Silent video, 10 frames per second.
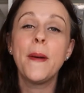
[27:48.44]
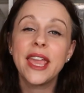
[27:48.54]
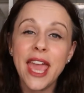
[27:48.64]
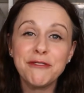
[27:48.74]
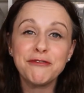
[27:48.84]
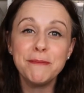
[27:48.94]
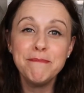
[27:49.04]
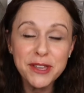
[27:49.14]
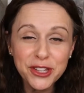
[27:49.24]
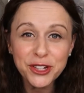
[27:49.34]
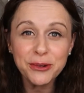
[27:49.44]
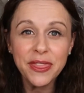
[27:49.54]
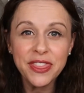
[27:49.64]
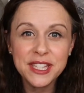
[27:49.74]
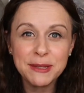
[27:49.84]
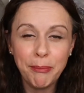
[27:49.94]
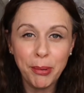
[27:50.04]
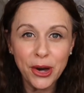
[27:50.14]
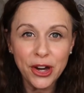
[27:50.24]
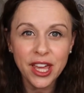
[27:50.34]
get familiar with this
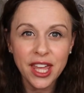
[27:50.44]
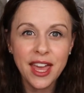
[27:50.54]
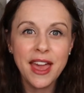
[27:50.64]
book.